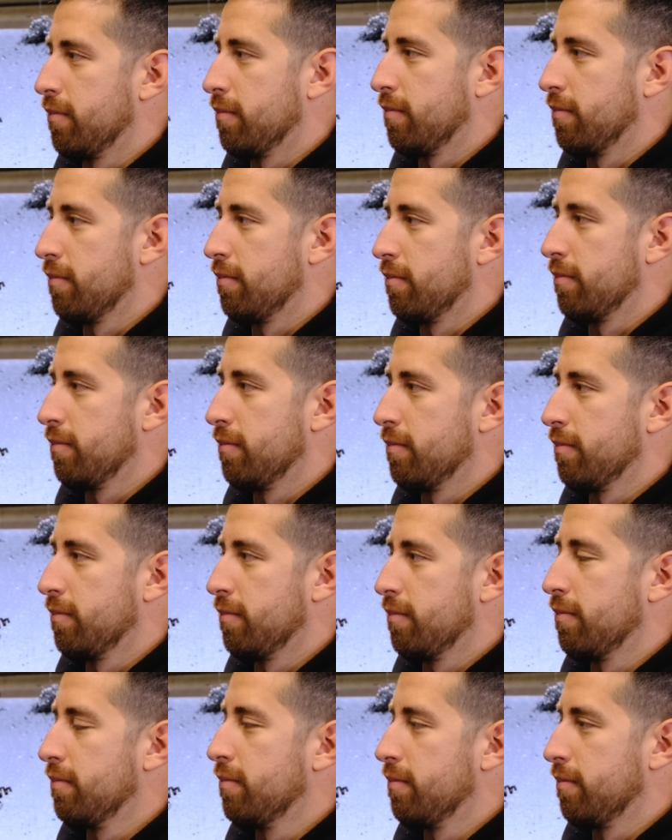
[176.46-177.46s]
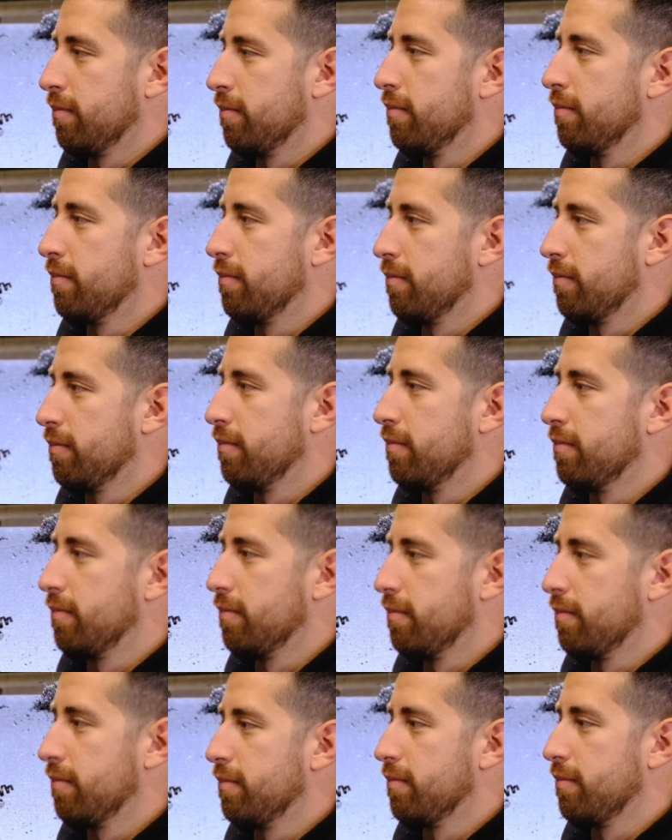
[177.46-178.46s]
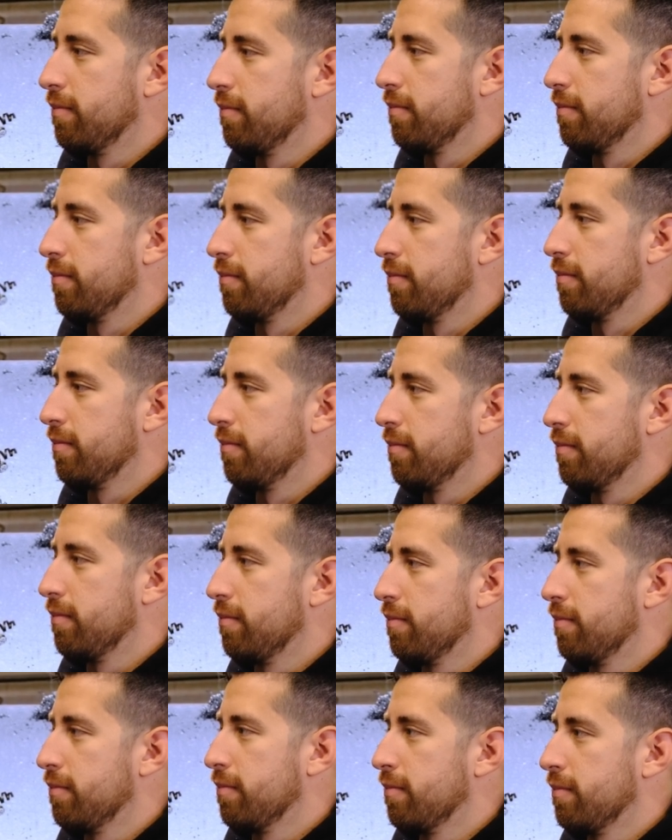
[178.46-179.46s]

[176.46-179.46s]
No words are spoken by the person on screen.